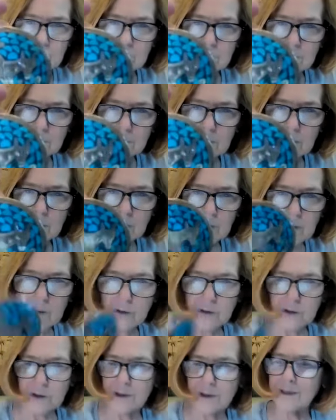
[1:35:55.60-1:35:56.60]
It's not our
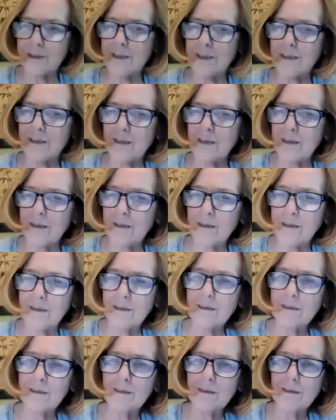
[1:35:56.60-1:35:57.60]
largest
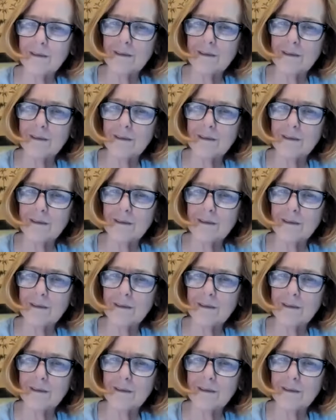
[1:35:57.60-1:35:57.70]
design.